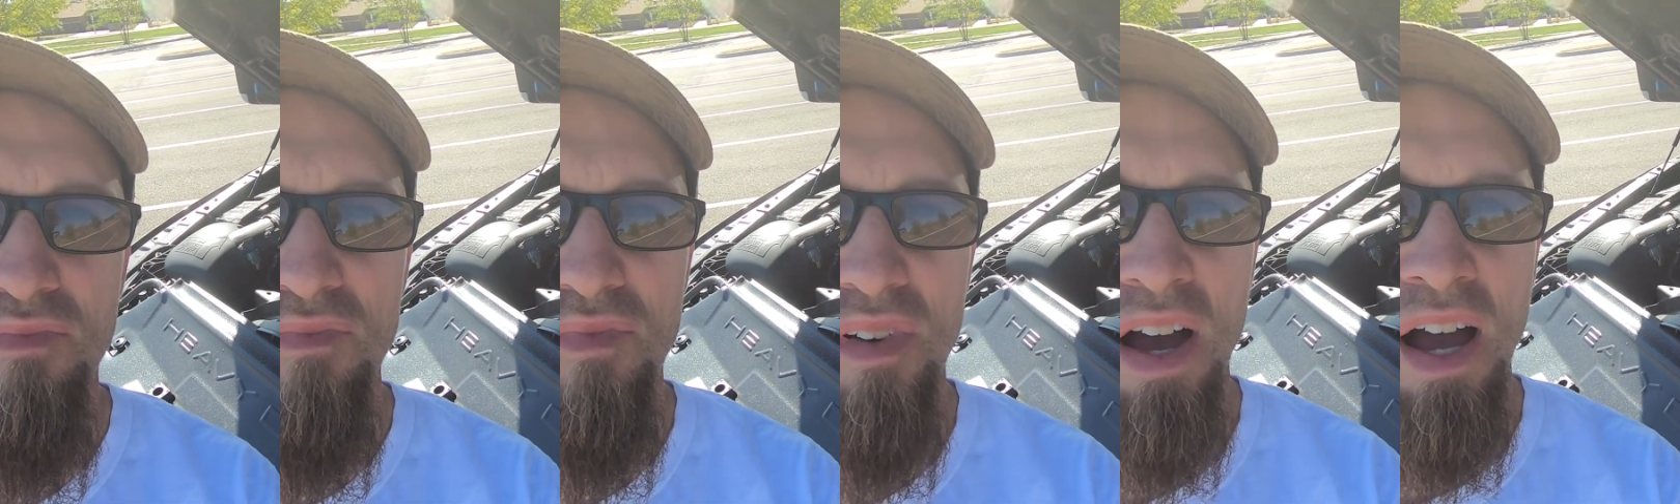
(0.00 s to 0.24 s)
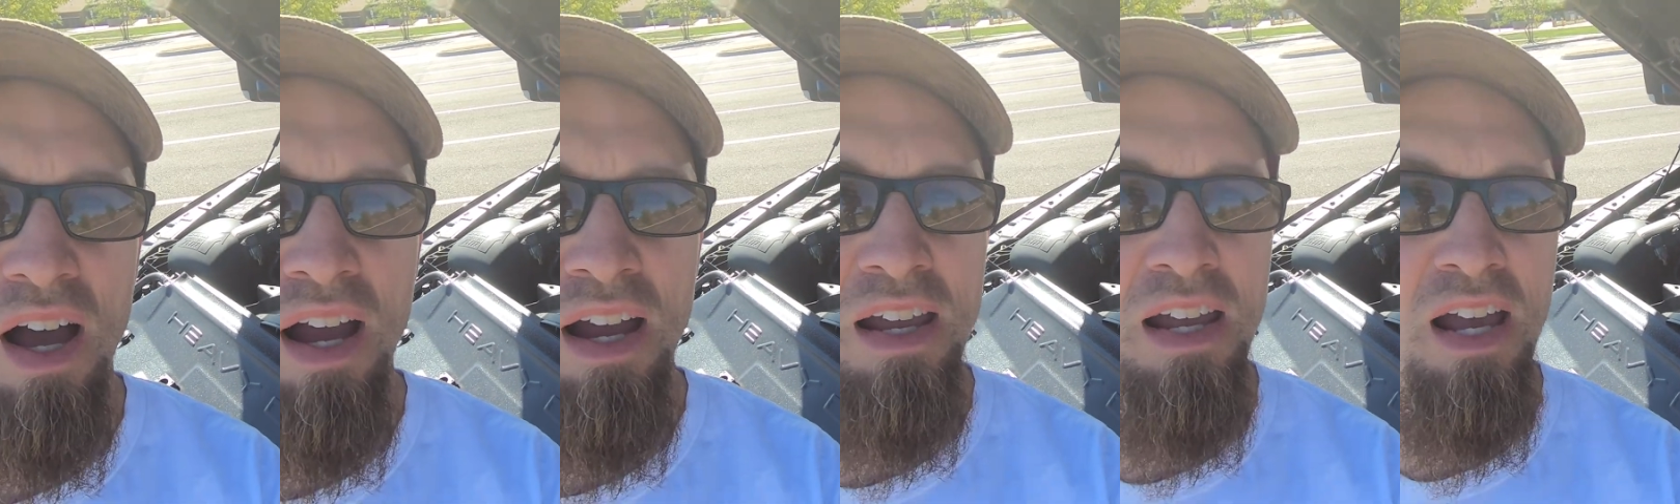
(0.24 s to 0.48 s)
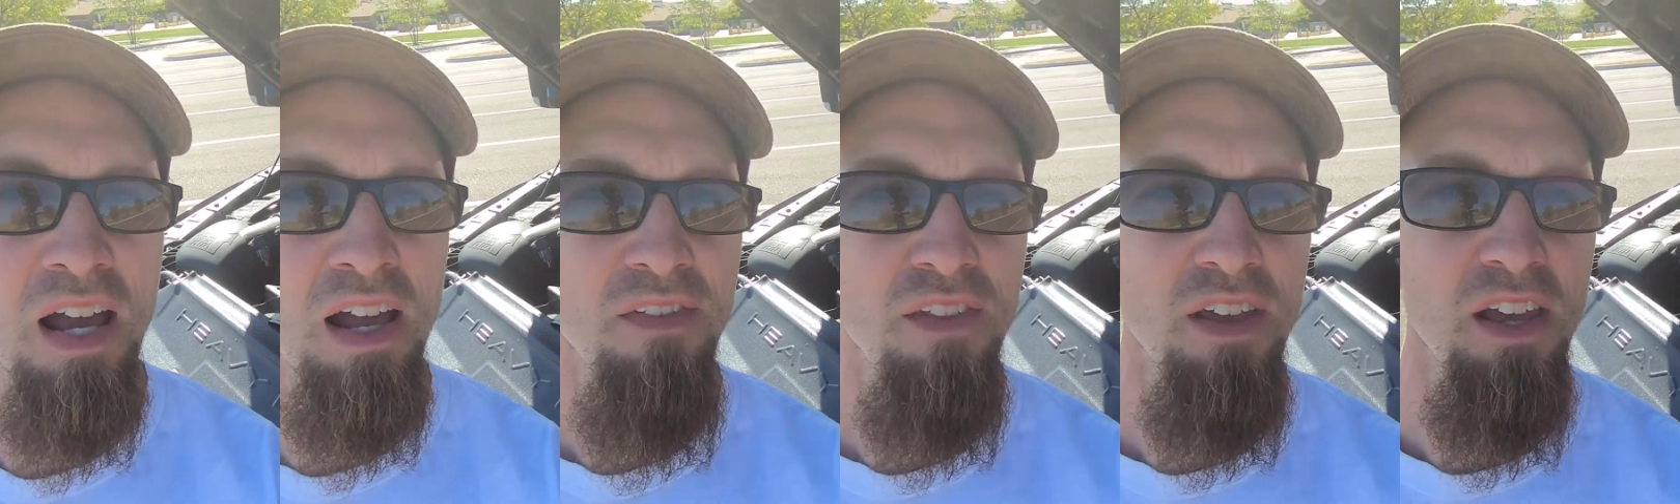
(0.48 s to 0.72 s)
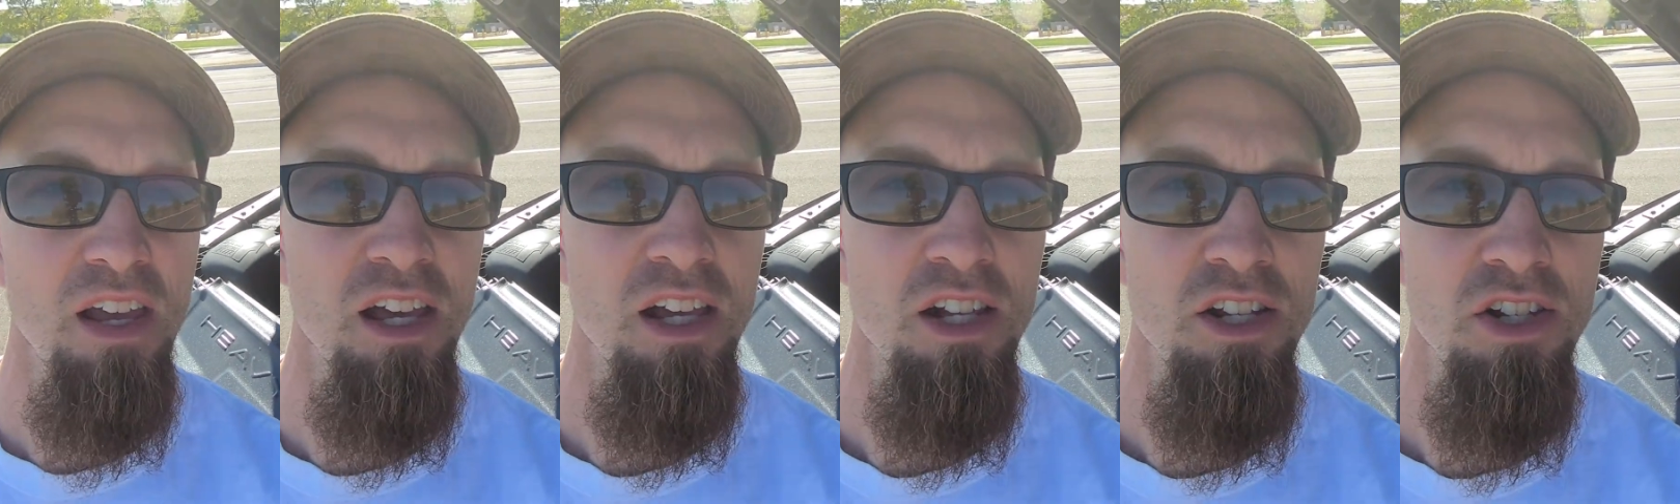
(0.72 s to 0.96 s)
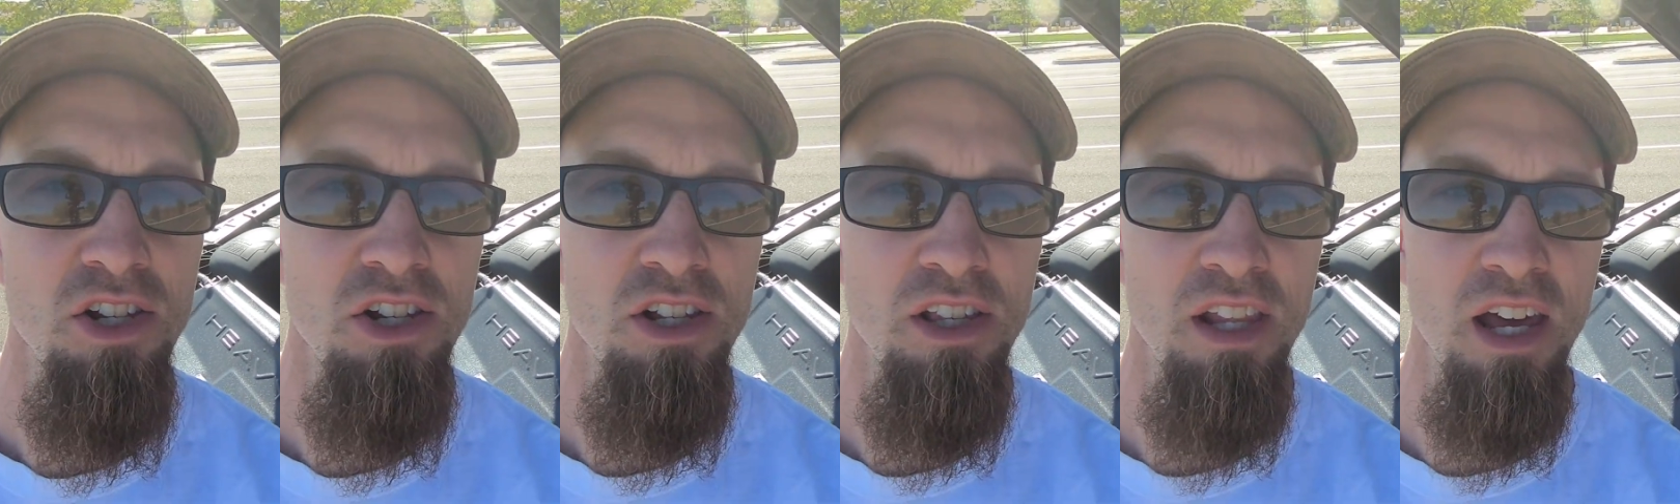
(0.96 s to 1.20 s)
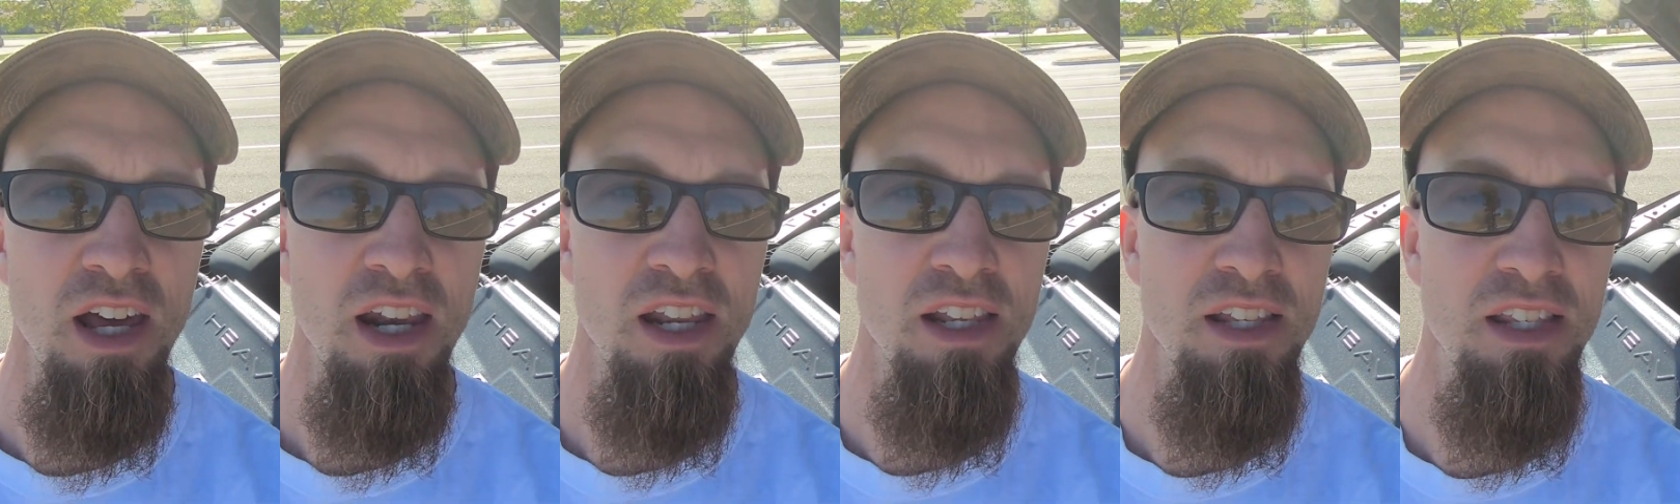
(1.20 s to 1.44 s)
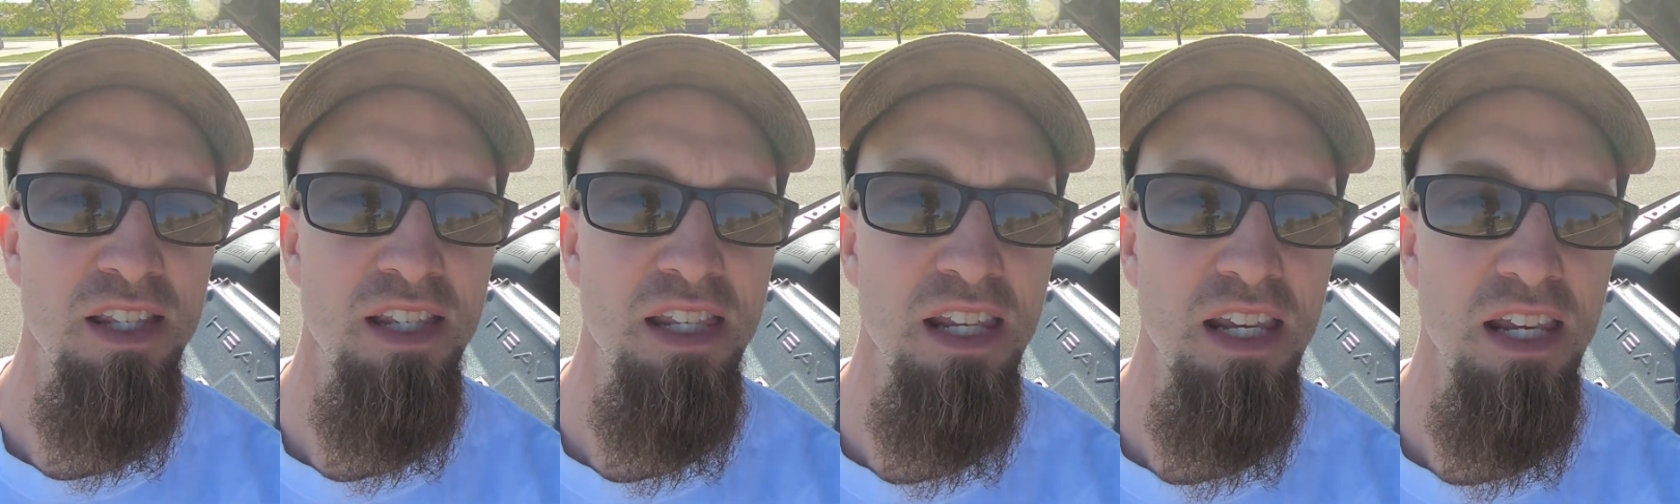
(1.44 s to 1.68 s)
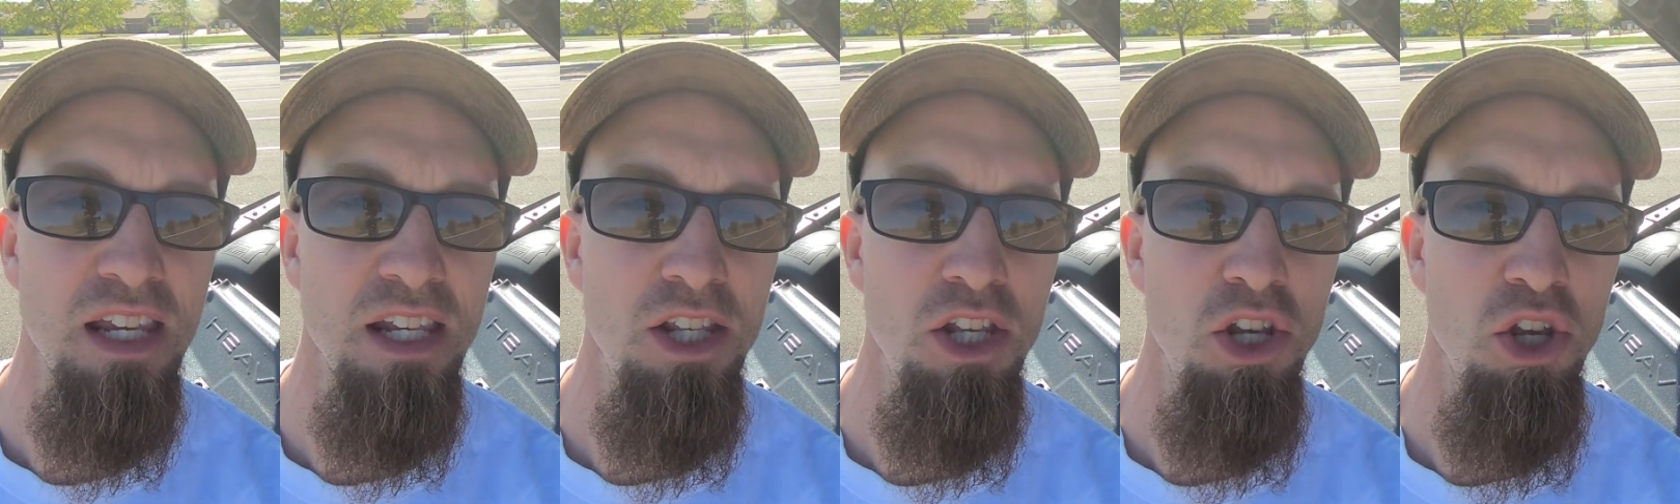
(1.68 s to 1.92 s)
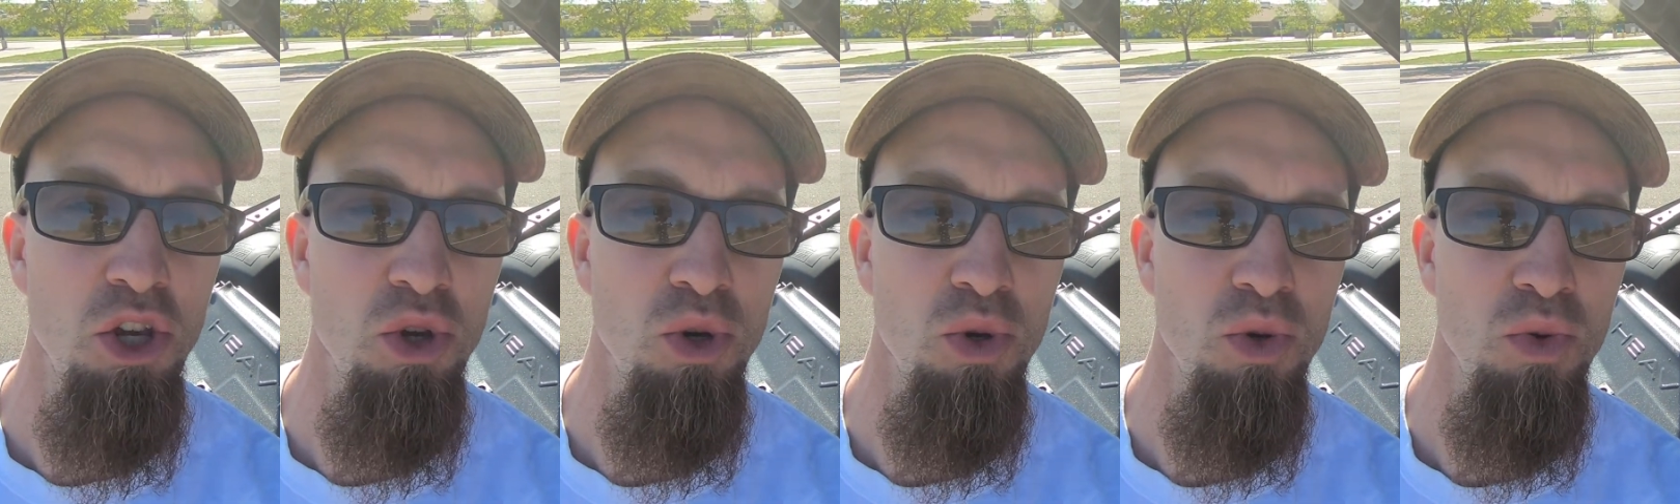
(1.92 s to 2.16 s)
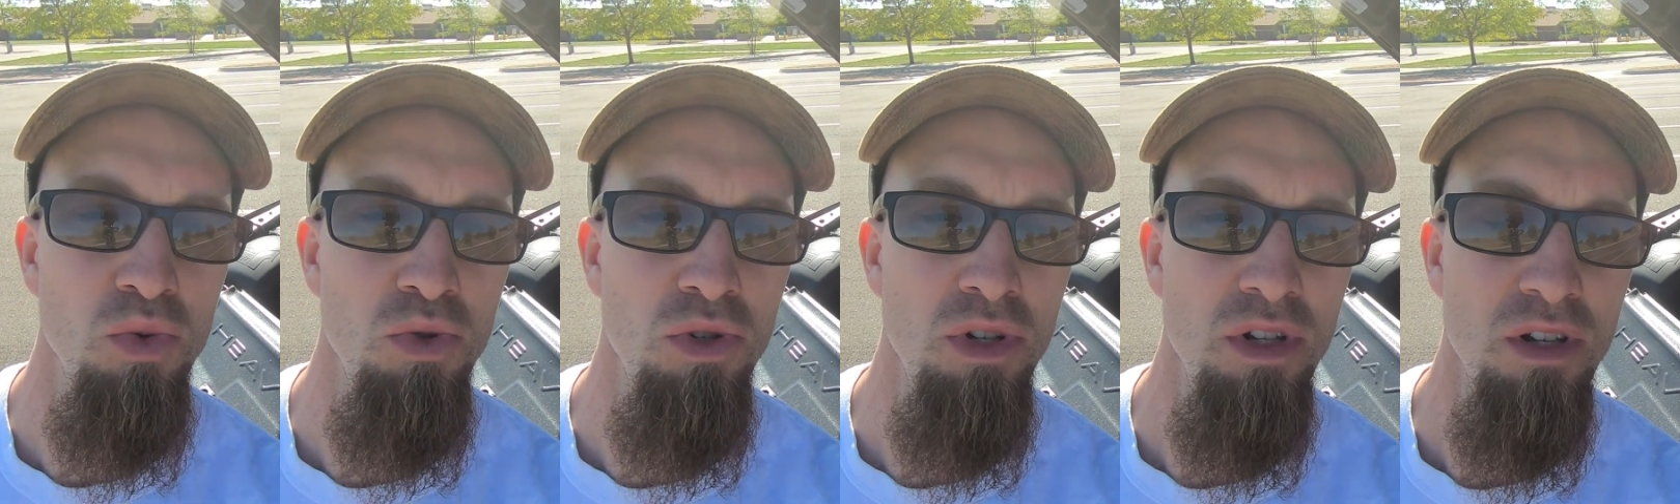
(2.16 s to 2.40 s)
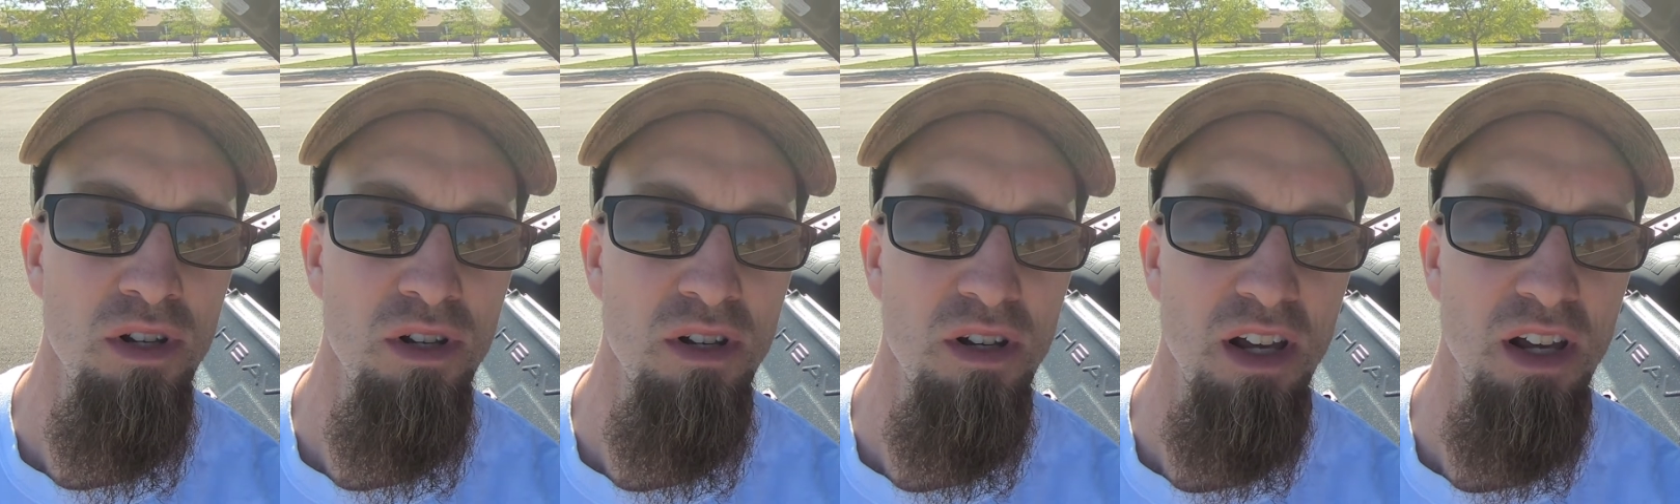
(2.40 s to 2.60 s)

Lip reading: I got the engine that is detuned,